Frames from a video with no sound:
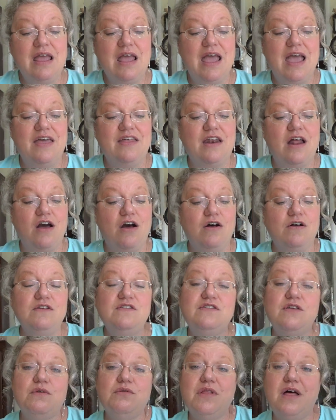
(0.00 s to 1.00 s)
And I
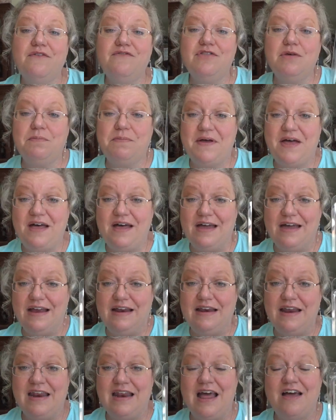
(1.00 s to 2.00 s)
also love the
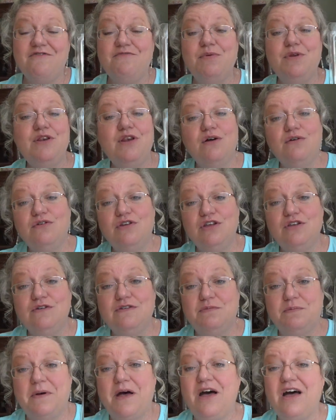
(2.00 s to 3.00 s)
pine. And I've been known to
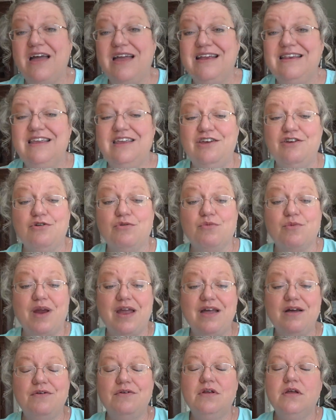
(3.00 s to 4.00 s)
use pine
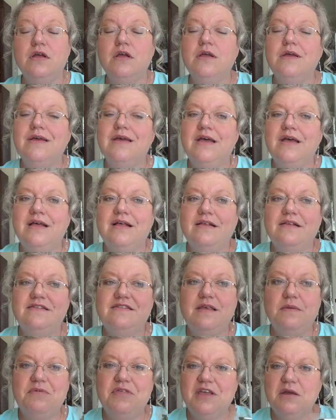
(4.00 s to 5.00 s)
year-round.
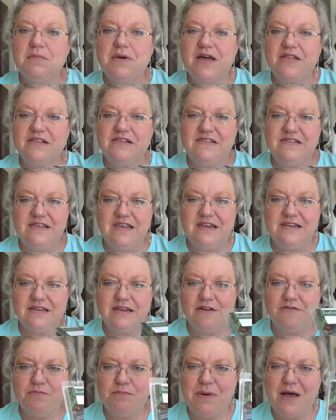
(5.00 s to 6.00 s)
Something about the scent
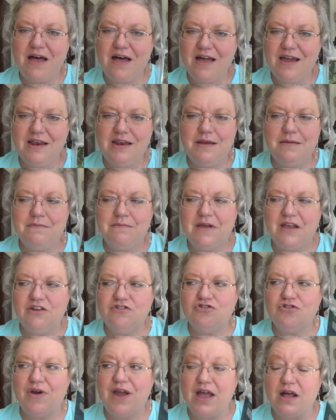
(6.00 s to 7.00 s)
of pine
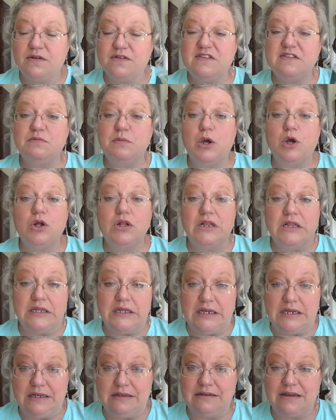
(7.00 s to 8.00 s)
makes your house smell
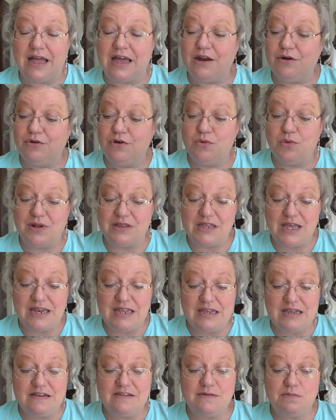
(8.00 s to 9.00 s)
clean. I don't know what that
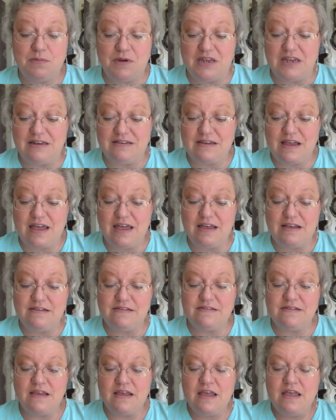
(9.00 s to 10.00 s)
is, but it
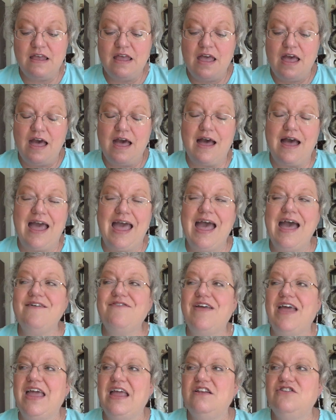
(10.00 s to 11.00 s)
does. I
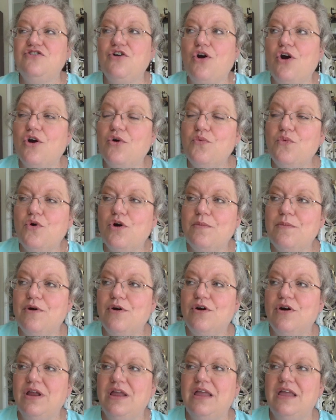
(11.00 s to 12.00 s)
have a tart
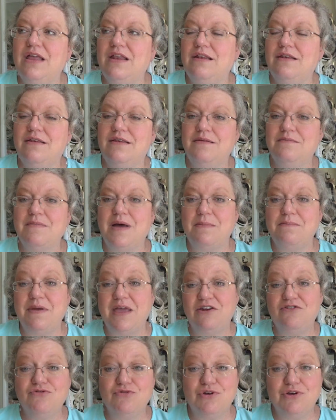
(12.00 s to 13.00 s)
warmer in my
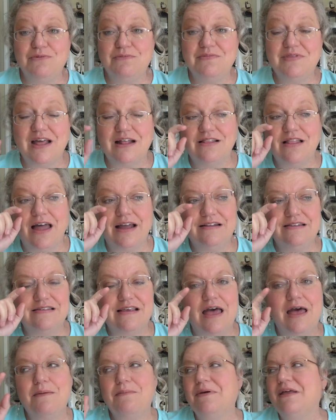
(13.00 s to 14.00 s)
bedroom that lights
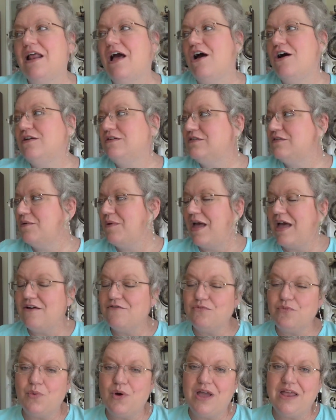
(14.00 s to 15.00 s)
up, and I also
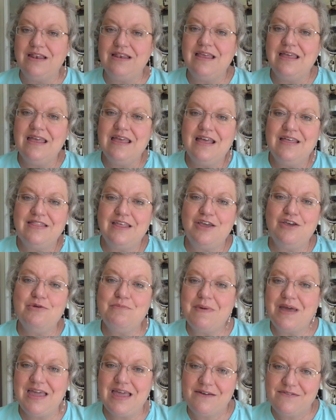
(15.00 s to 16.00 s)
have one that you
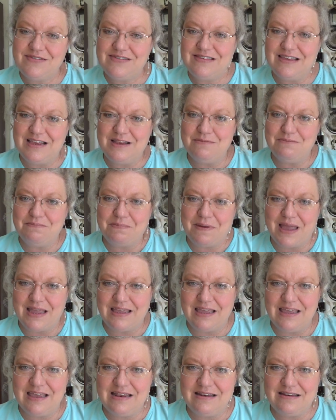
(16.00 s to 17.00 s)
may have seen
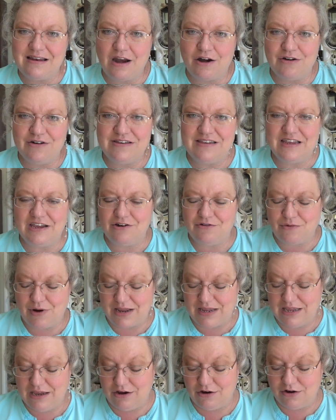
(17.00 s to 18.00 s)
back in our den right
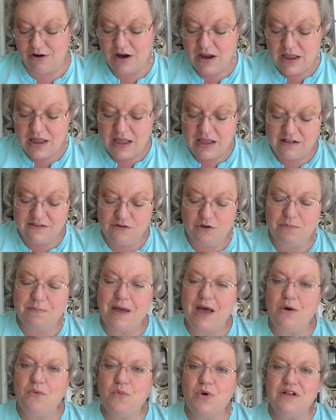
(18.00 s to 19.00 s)
here. And so
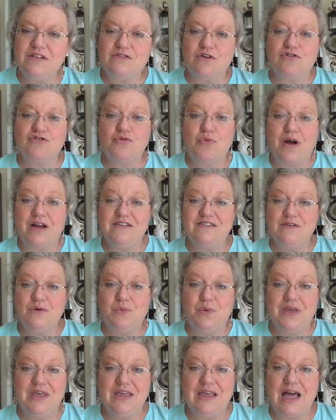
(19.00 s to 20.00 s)
about once or twice a
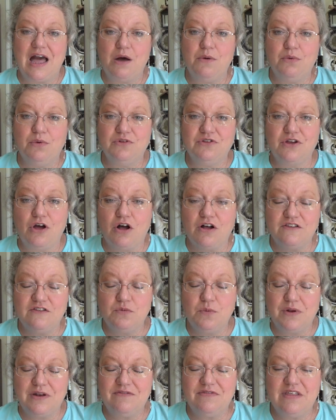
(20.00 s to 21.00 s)
week, I will
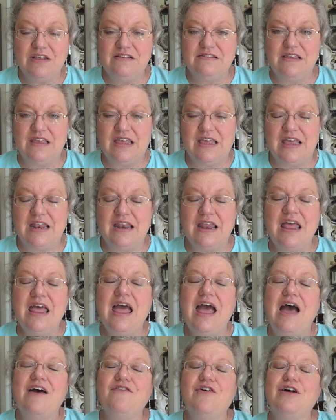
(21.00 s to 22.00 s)
toss one of these in.
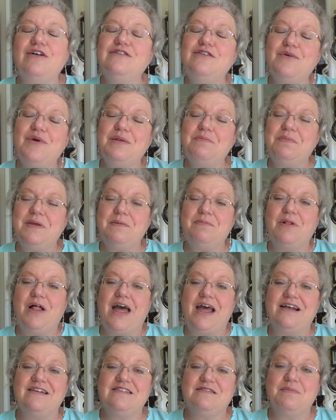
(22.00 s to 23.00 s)
I've also had people
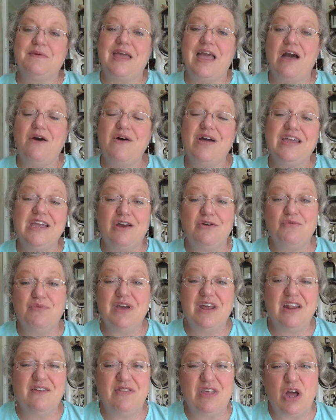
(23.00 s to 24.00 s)
ask me how I get
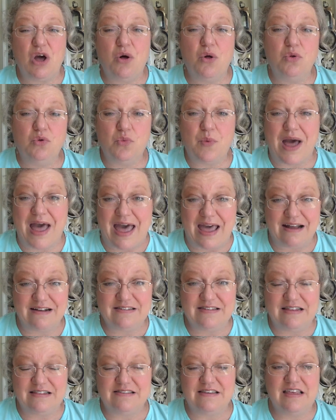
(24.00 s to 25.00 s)
rid of the old
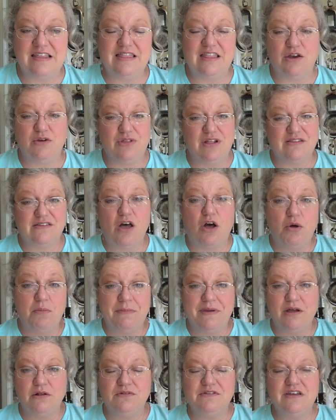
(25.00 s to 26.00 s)
wax that's in there that's all
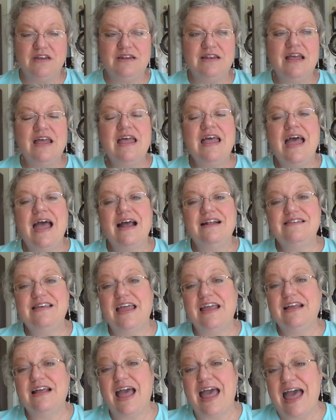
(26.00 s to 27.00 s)
melted. I
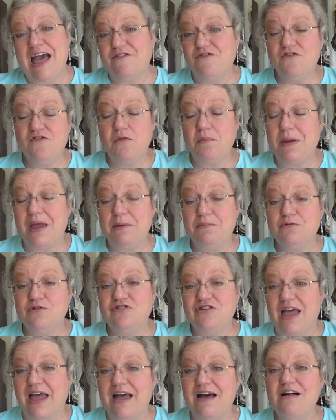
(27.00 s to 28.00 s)
take half of a paper
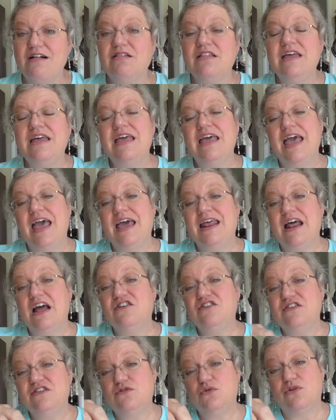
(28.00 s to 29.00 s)
towel, and I
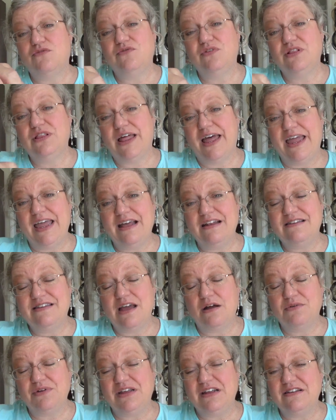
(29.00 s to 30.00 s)
just sort of lay it
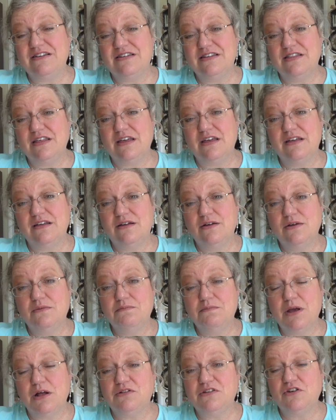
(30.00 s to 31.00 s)
down into the
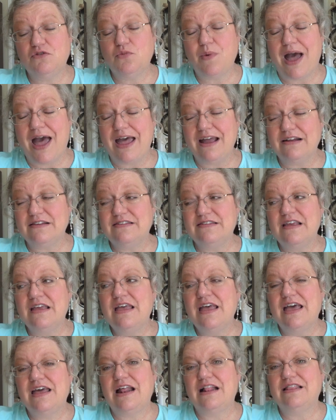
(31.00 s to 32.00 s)
melted wax,
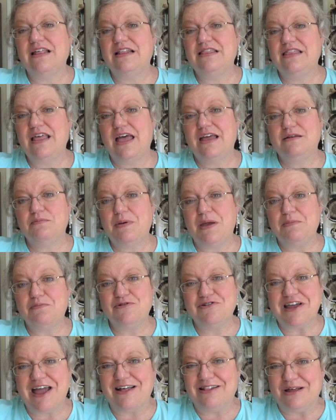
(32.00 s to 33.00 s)
and I let that paper
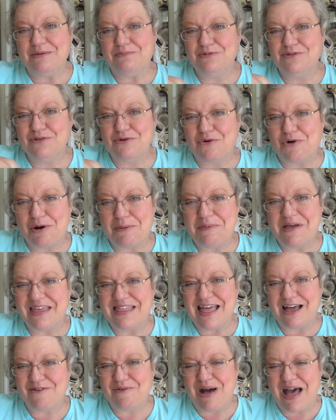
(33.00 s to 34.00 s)
towel absorb
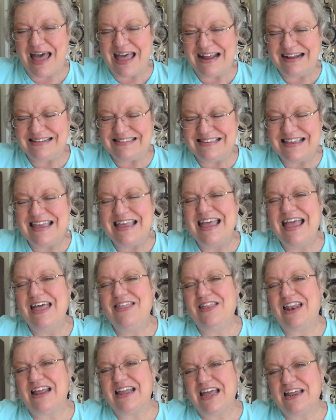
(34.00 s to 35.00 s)
that wax, and
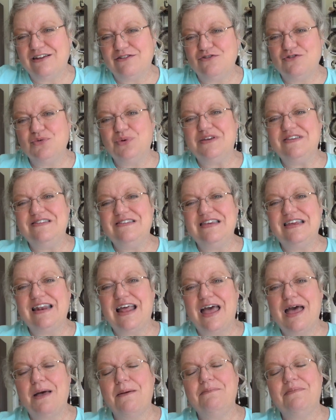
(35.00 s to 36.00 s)
then I kind of twist it
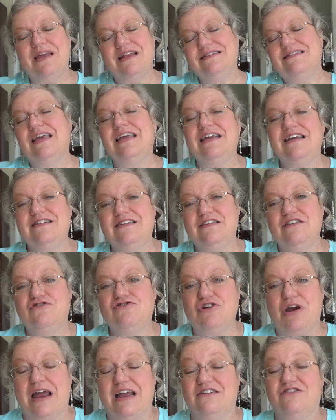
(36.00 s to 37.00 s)
up and take it to the
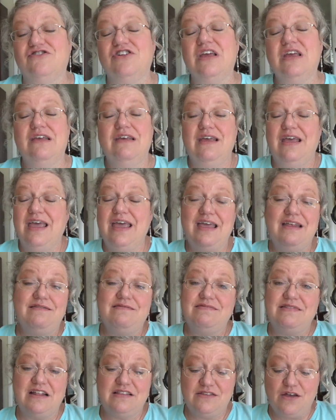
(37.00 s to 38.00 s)
trash. And
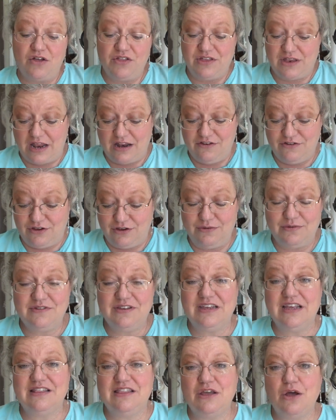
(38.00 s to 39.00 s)
that's all that I do
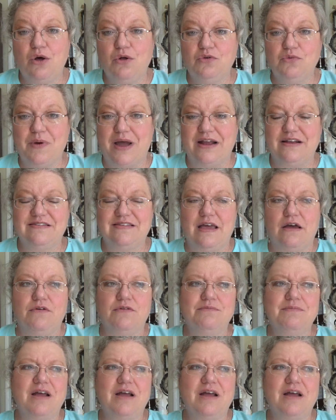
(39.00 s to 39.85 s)
to get the old wax out.